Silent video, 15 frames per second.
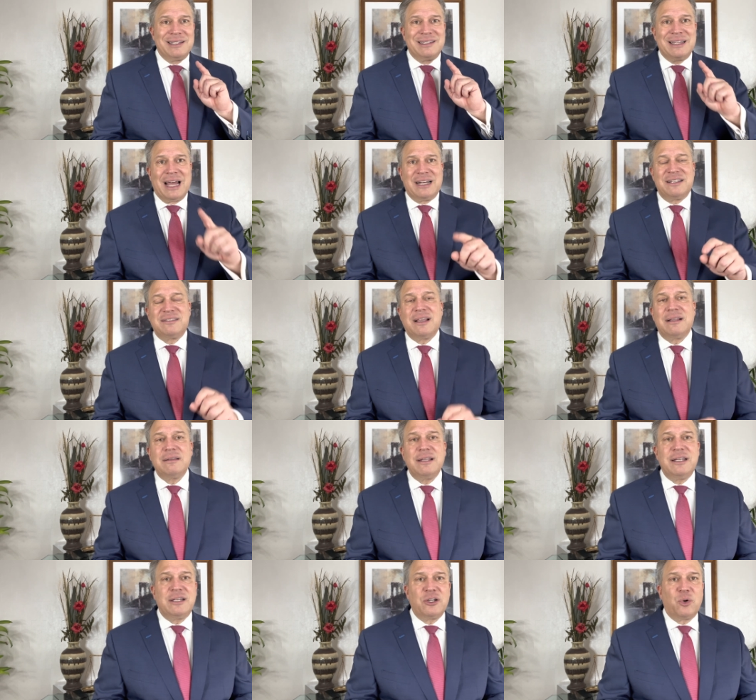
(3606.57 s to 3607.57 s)
That is a
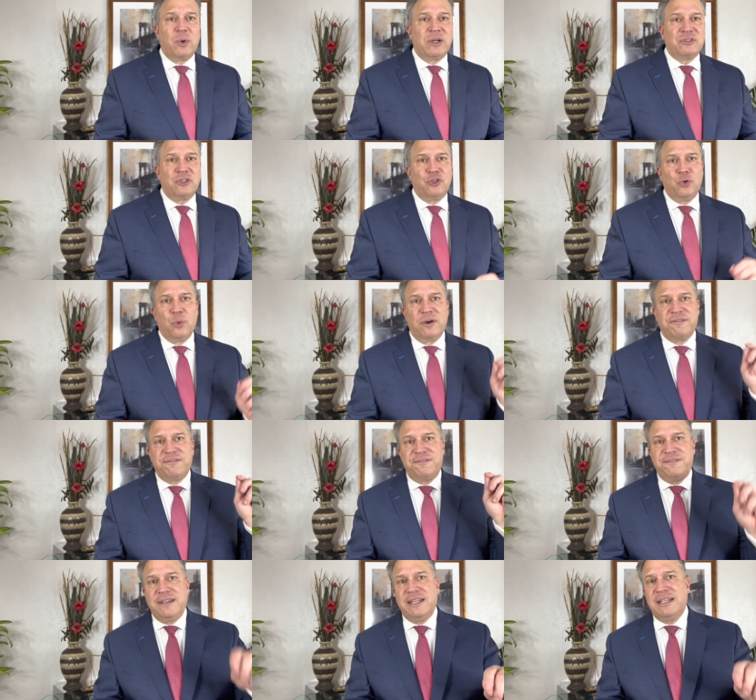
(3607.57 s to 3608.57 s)
leading question. You are
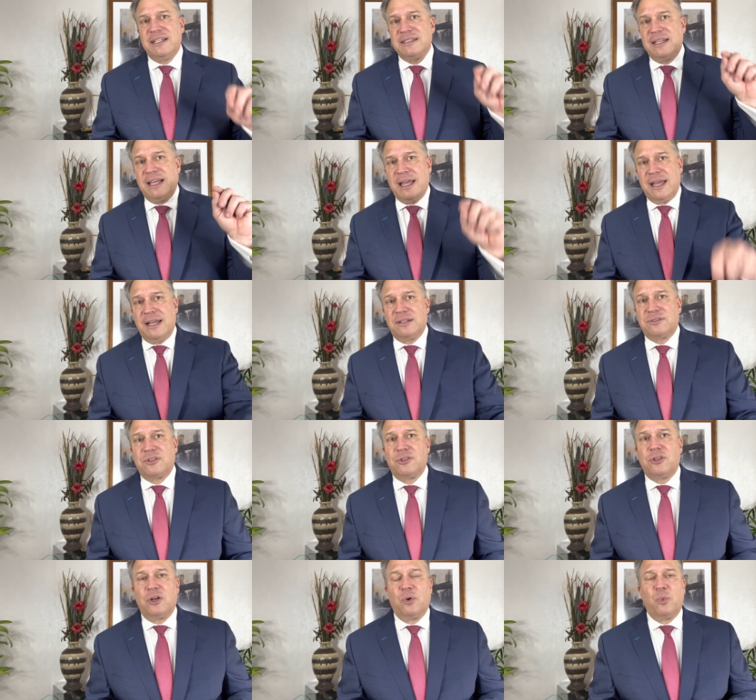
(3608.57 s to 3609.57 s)
feeding the answer
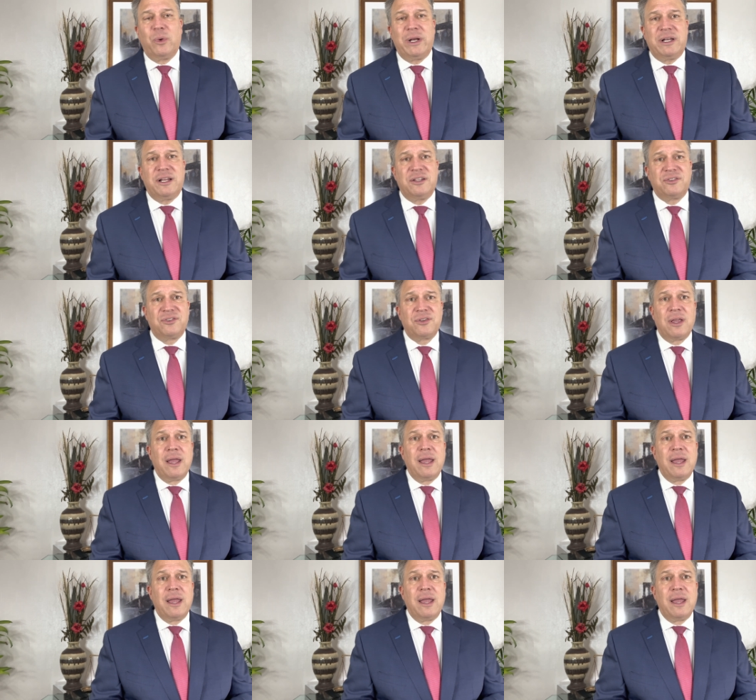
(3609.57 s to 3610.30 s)
to the witness,